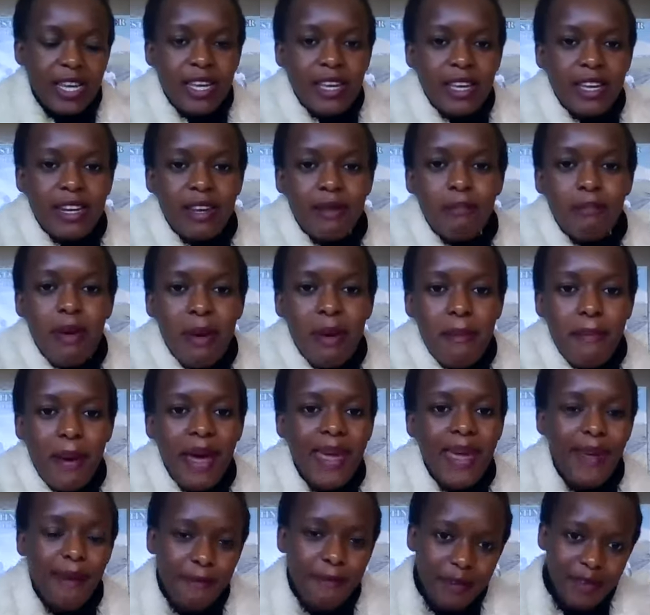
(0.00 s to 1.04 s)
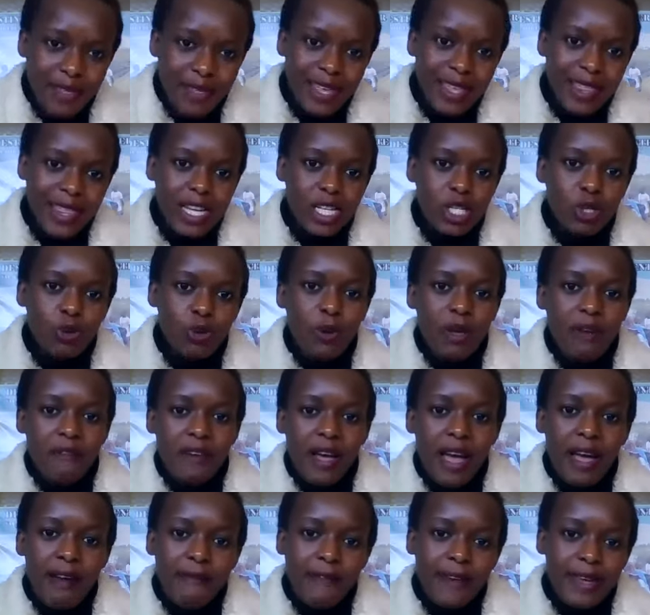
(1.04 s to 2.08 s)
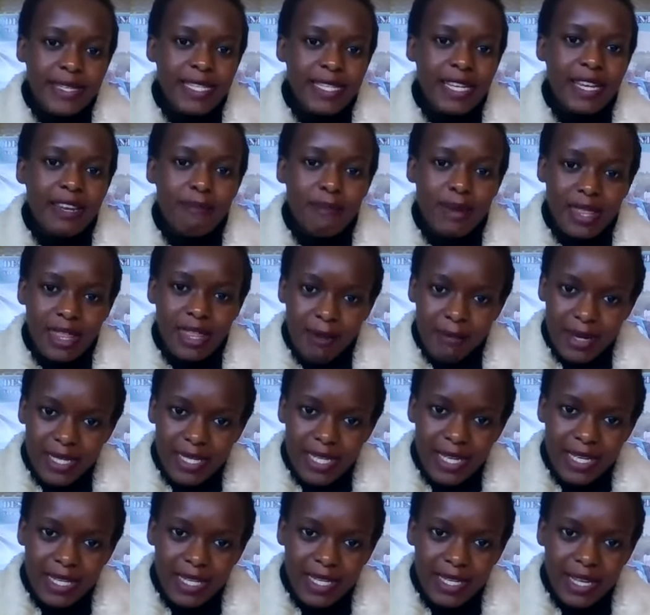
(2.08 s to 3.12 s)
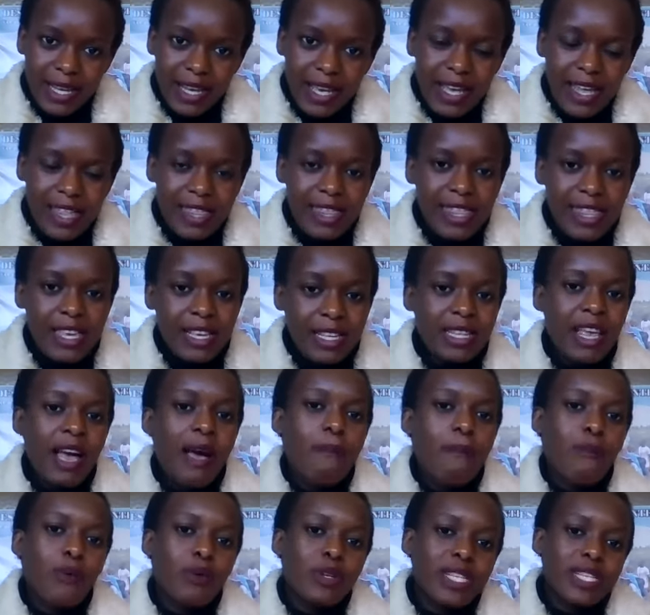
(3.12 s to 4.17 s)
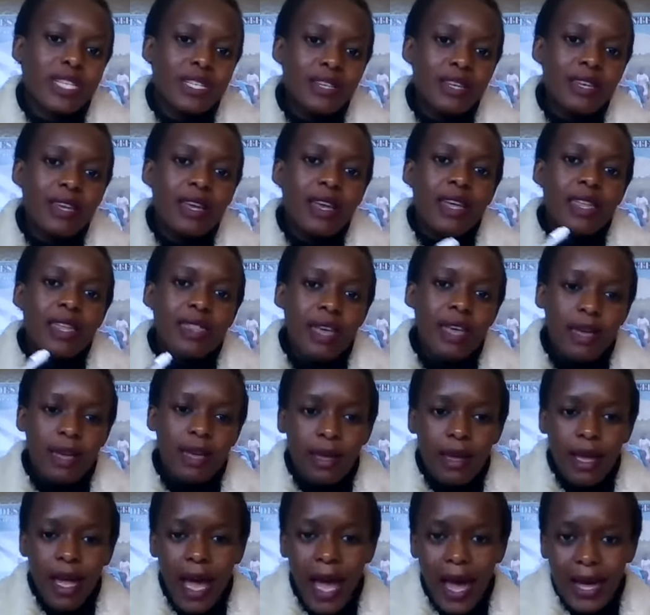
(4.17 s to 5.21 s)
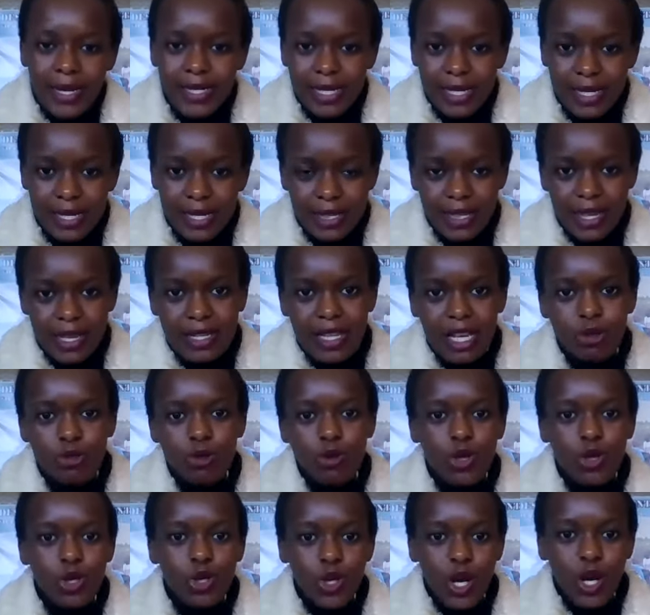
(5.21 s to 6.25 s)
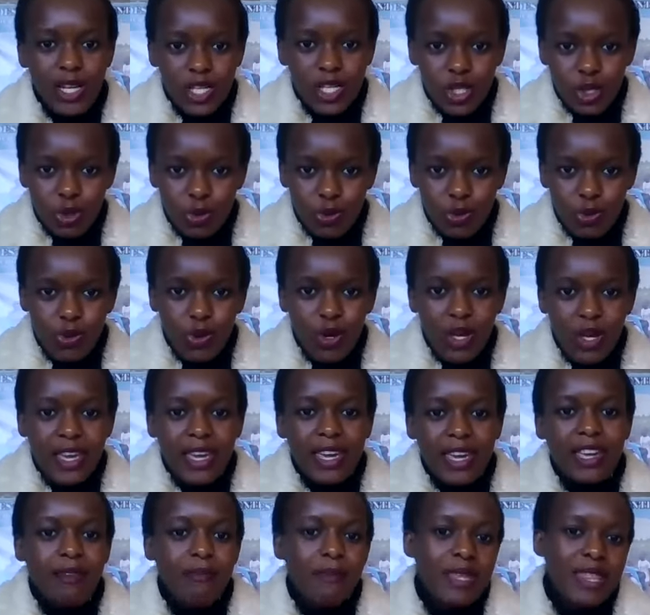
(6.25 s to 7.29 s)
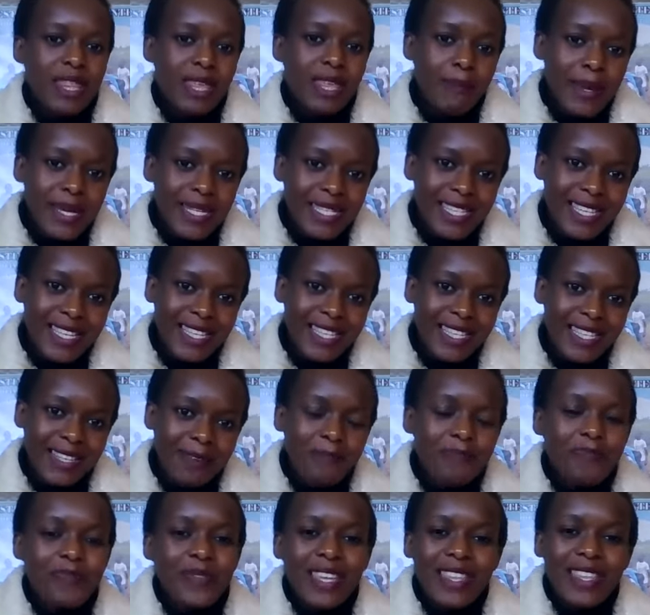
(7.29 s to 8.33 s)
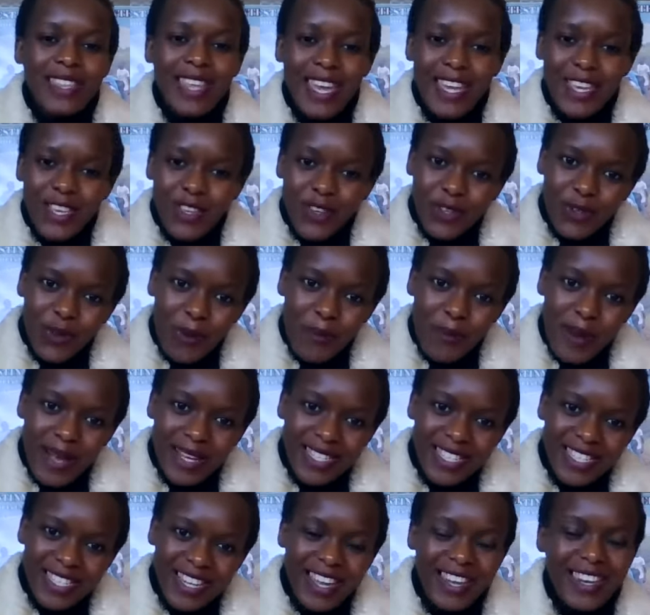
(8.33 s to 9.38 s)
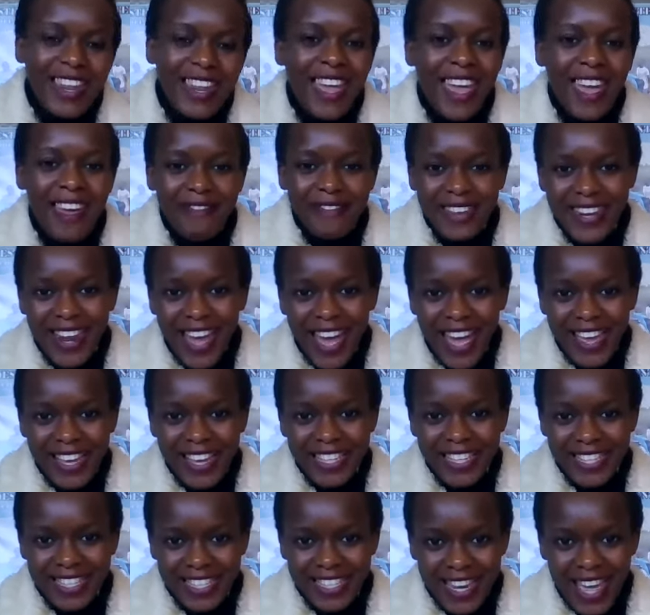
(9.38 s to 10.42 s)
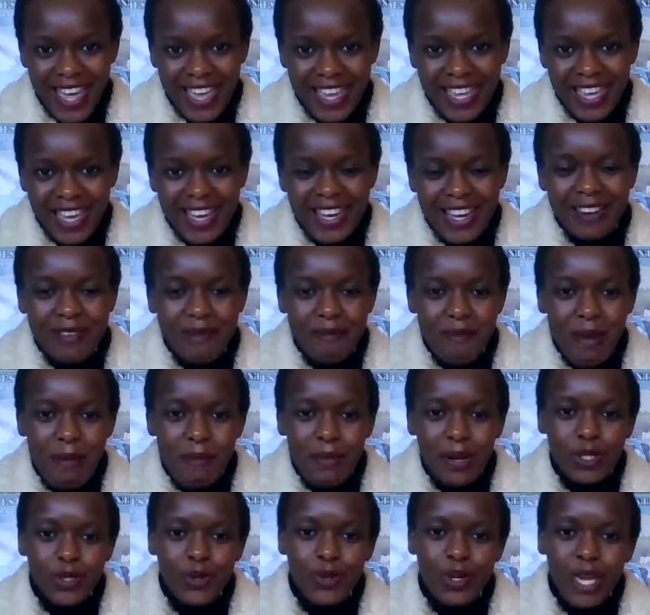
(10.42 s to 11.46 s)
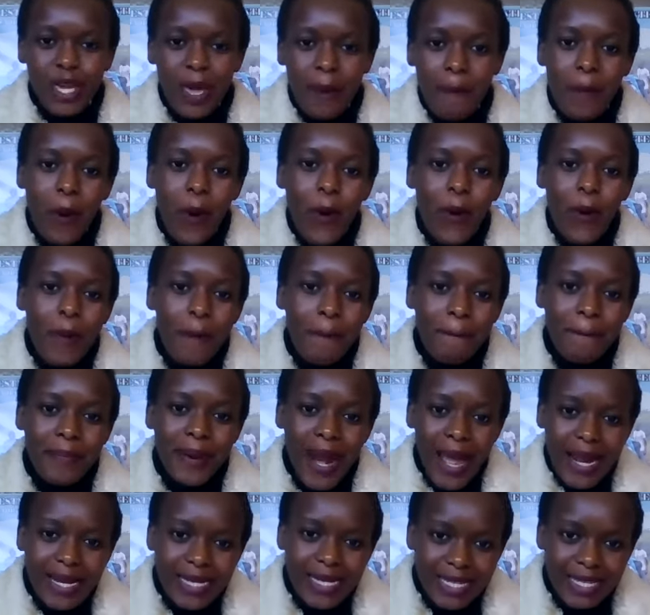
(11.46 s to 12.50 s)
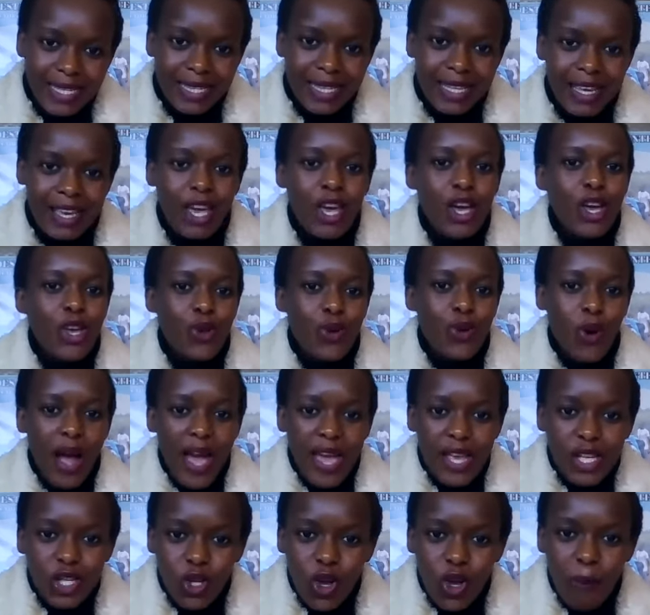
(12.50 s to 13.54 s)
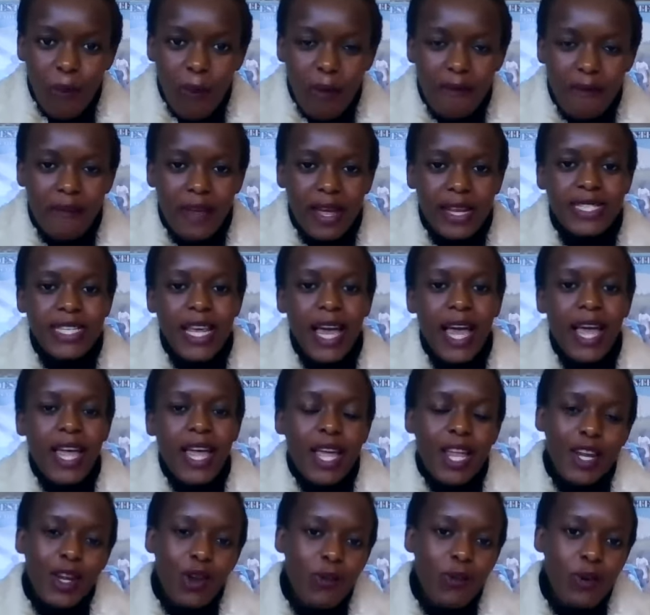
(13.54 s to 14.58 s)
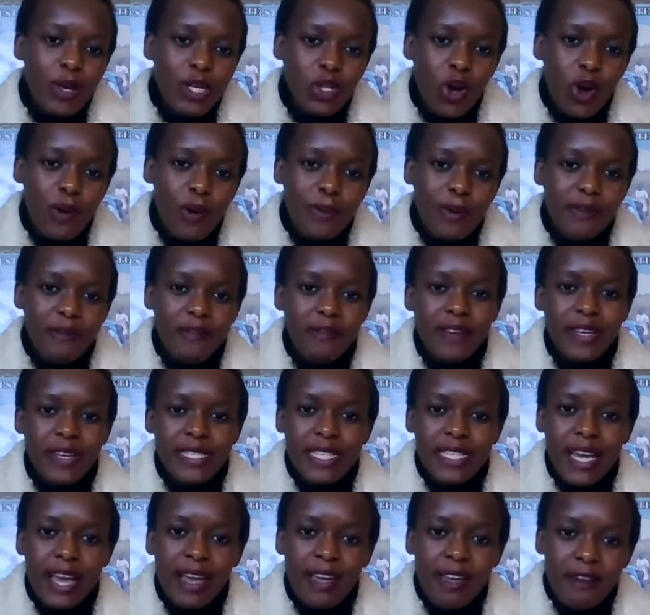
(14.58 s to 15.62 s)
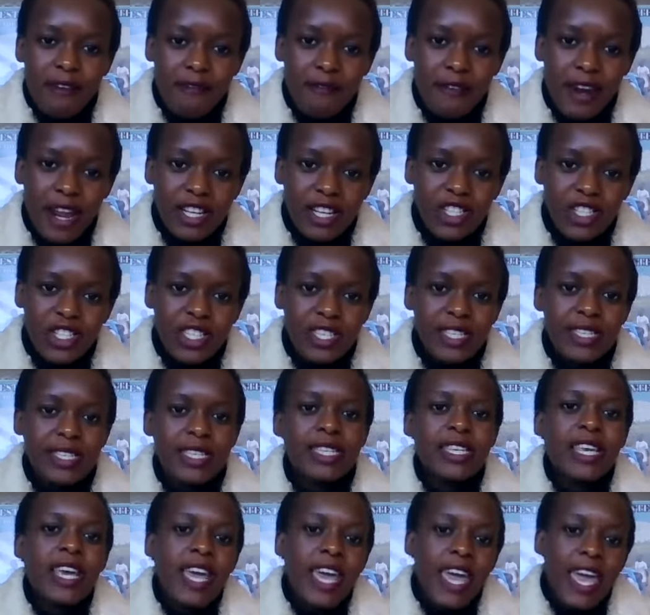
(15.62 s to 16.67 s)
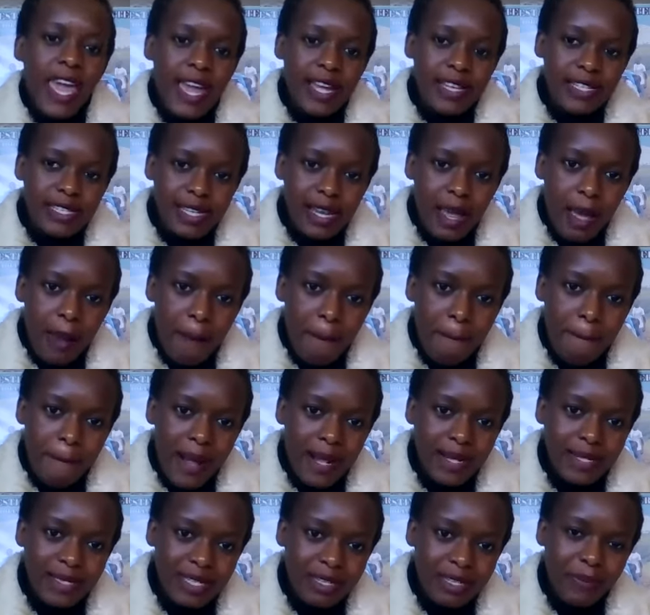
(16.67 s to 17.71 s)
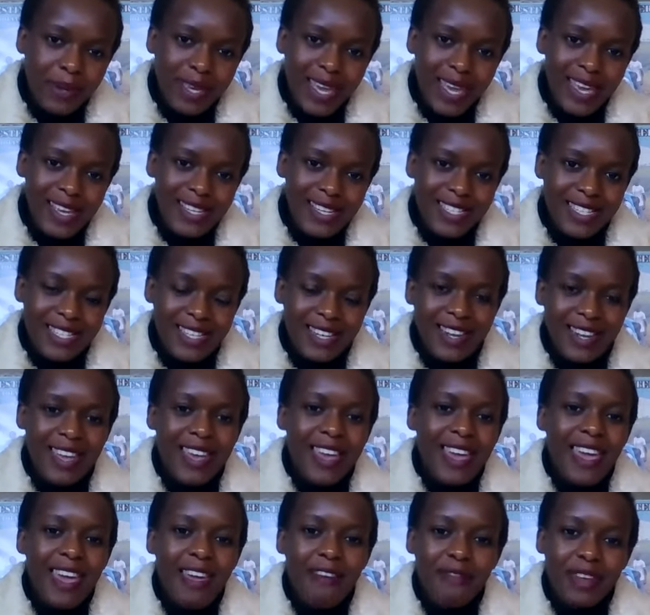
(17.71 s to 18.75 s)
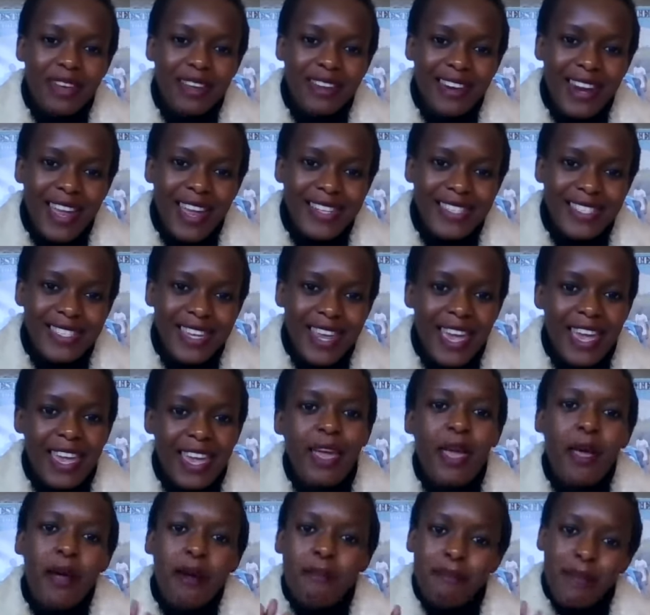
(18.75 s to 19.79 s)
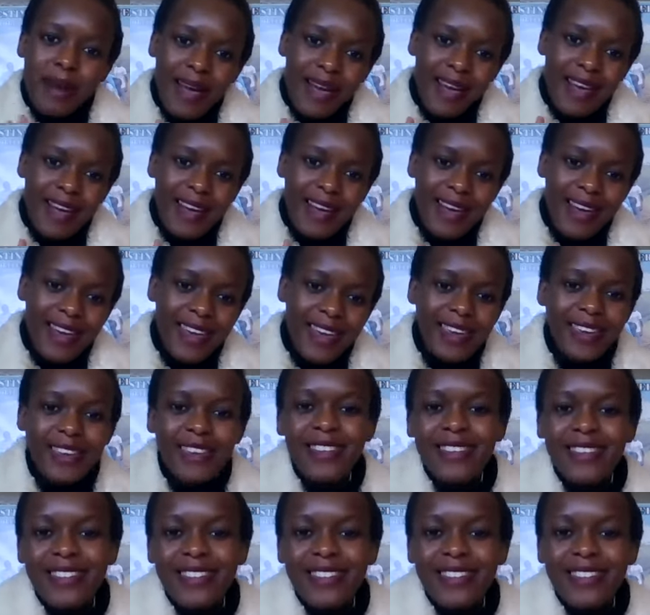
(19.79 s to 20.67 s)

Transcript: Remember everything that we have covered in mathematics. These are mostly the hardest things that we usually do in mathematics. Thank you so much and have a nice day. Remember to keep on practicing your highest common factor, lowest common factor, fractions, and multiplication. Have a great day. Bye.